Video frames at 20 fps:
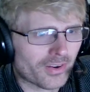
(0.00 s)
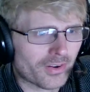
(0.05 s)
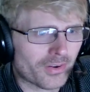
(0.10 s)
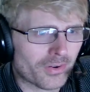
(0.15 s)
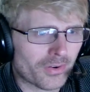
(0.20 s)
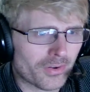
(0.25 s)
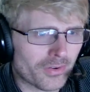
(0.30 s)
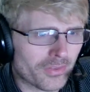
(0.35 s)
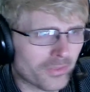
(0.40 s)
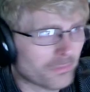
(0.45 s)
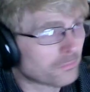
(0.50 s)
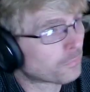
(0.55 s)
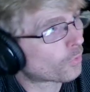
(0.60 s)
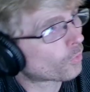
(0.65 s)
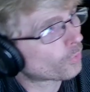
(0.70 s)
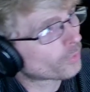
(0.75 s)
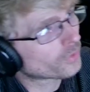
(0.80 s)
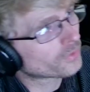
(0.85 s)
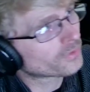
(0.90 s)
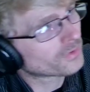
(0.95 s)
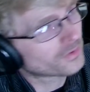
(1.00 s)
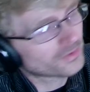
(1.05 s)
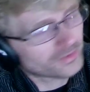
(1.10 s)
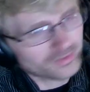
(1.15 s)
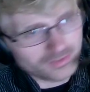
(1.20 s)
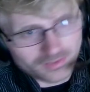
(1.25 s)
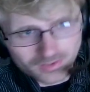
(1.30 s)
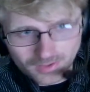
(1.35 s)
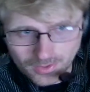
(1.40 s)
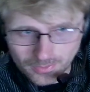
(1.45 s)
earth, born,
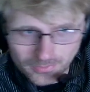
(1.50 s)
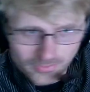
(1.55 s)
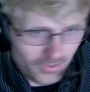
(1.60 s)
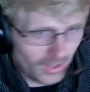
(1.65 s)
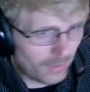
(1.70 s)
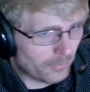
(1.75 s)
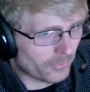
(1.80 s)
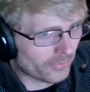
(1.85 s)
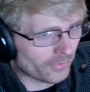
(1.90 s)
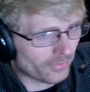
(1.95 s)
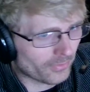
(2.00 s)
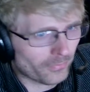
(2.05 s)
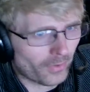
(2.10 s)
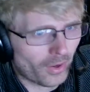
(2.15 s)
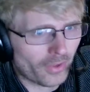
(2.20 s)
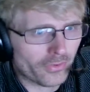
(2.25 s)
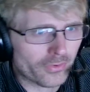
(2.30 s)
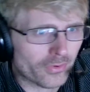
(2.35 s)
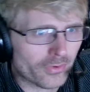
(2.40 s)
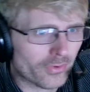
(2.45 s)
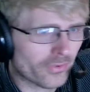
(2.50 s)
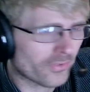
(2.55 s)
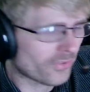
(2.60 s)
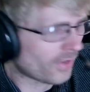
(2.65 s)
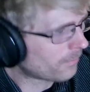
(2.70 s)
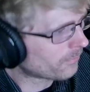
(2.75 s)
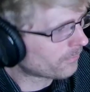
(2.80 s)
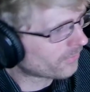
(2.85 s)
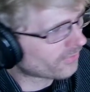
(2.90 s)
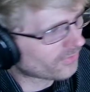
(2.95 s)
same as the Father,
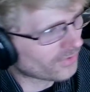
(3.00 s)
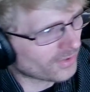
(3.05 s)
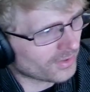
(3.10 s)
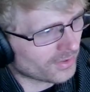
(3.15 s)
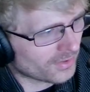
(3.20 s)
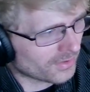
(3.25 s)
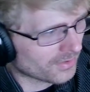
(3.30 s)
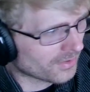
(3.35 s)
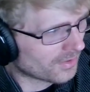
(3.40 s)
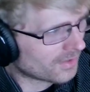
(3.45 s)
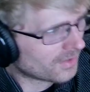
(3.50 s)
same seed,